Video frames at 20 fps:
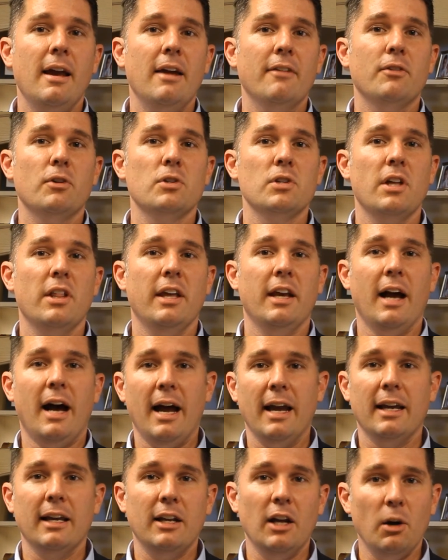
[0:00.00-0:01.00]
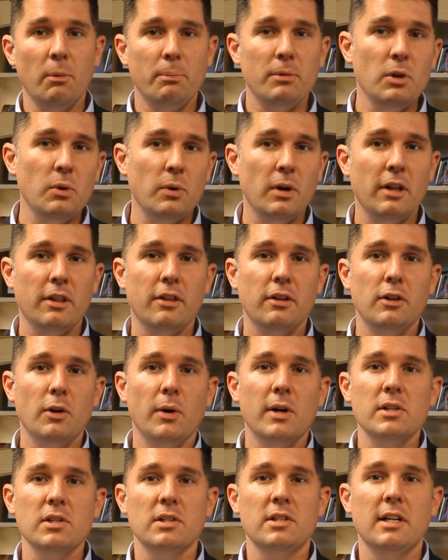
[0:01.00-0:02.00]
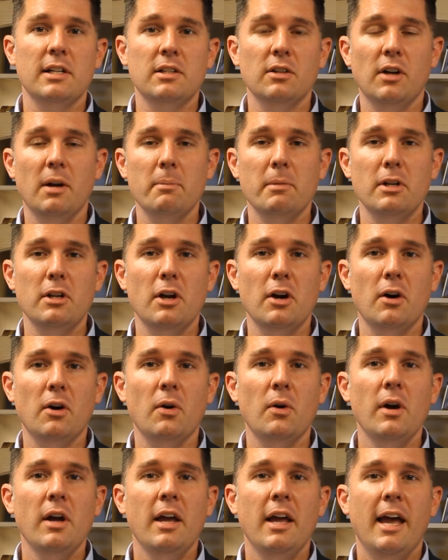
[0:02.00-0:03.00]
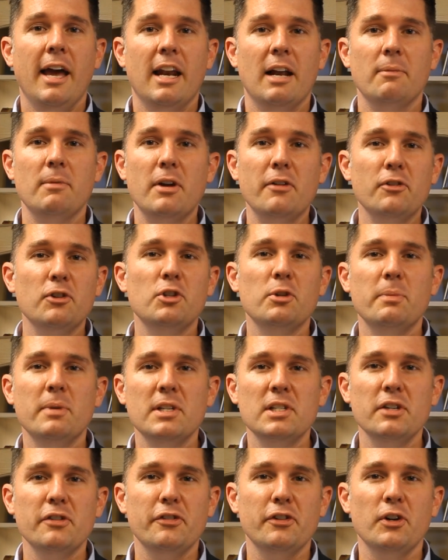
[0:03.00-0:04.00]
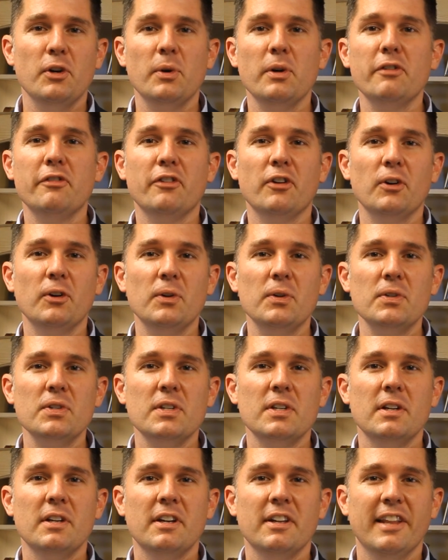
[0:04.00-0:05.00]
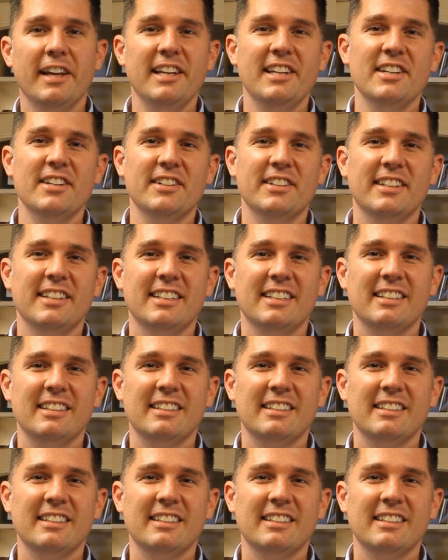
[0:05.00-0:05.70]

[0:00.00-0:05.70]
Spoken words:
If there's anything I can help you with, don't hesitate to let me know, and I'm never too busy for your referrals. Thank you.